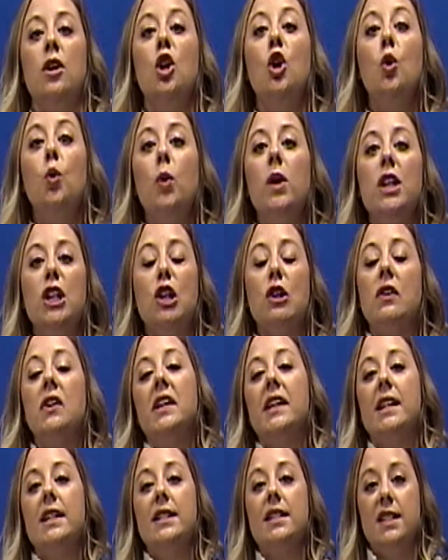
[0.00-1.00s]
When you
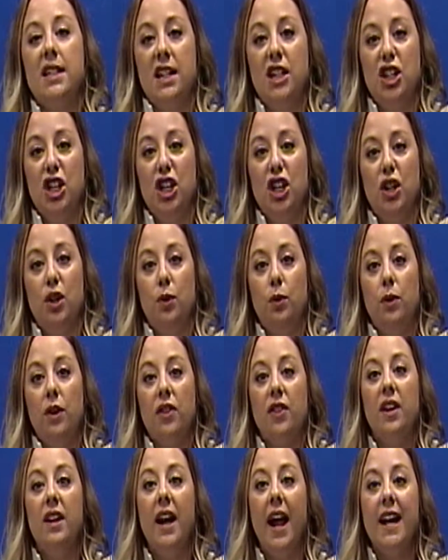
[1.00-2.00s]
click continue,
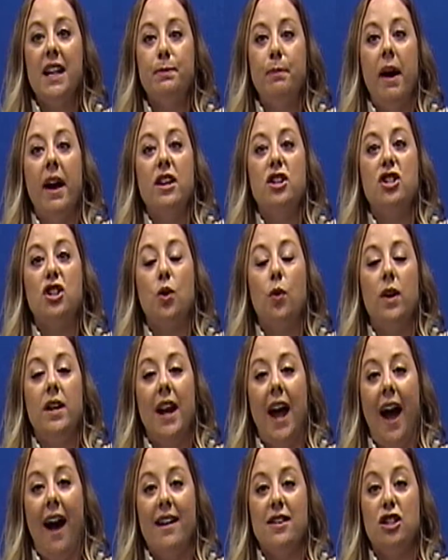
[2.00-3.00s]
the next page is going
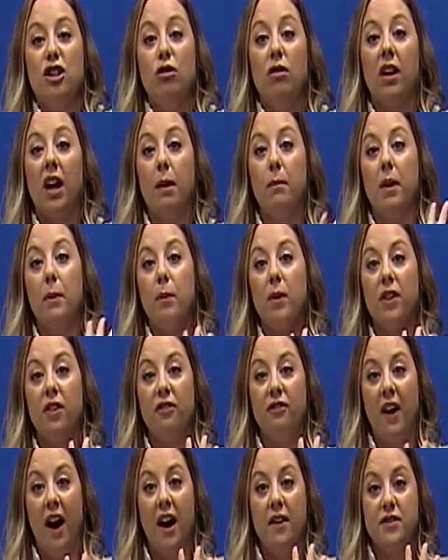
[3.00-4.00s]
to ask you to come up with
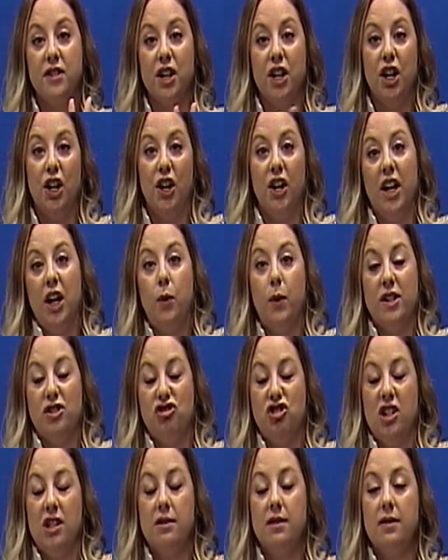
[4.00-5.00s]
5 security
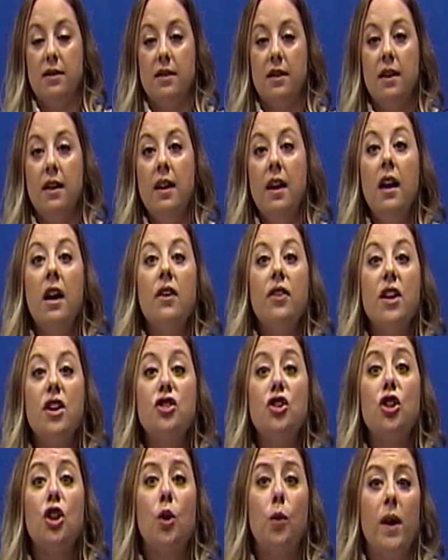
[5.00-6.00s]
questions. These
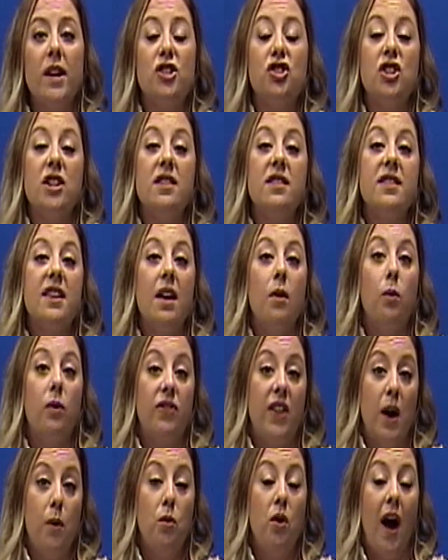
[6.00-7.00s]
are the questions that
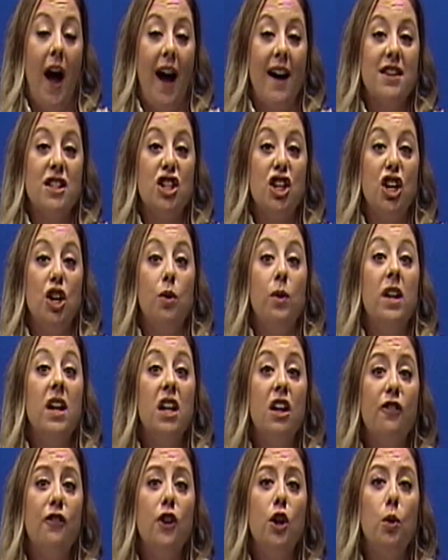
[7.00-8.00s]
they will ask you
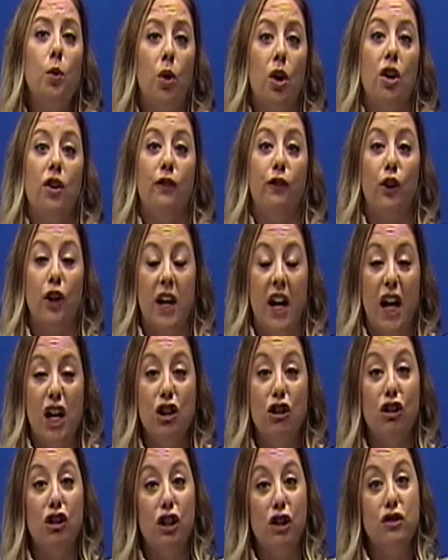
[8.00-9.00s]
if you were to forget
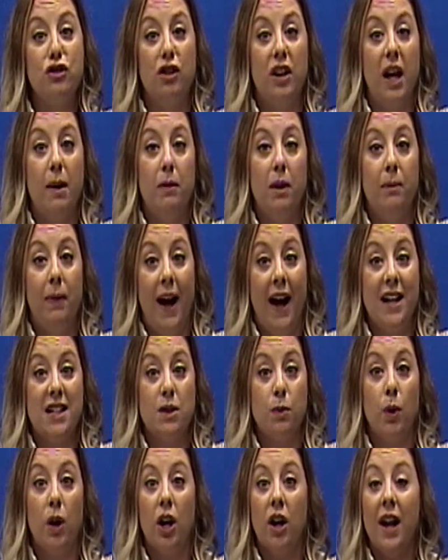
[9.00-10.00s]
your username and
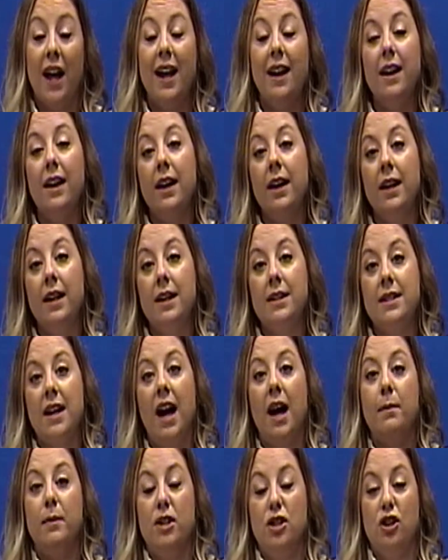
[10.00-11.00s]
password at any
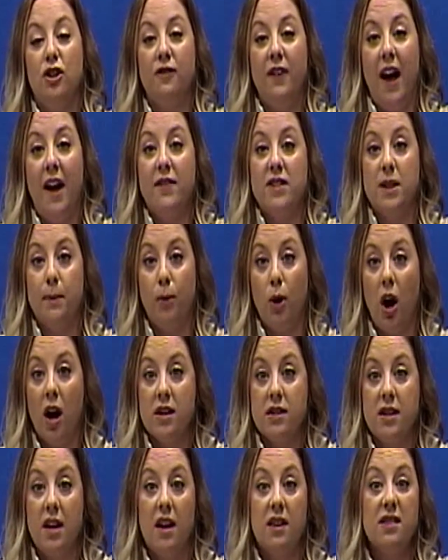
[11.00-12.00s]
time in your FAFSA
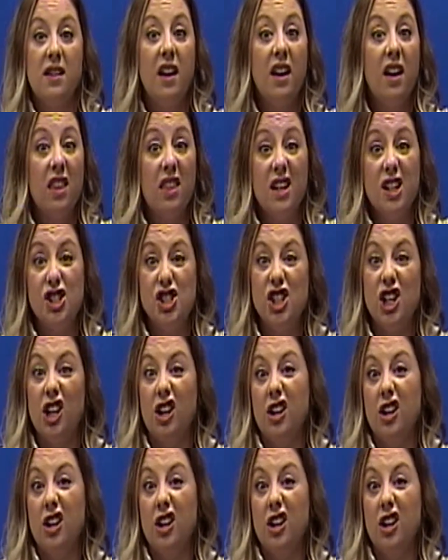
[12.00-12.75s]
process this year,